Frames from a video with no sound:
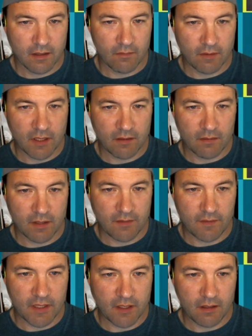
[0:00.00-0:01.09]
I don't have
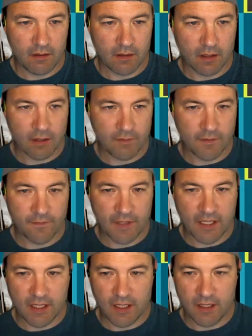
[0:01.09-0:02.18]
it here. I'll have to
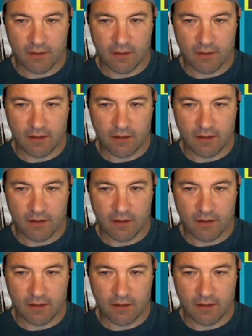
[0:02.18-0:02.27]
find it here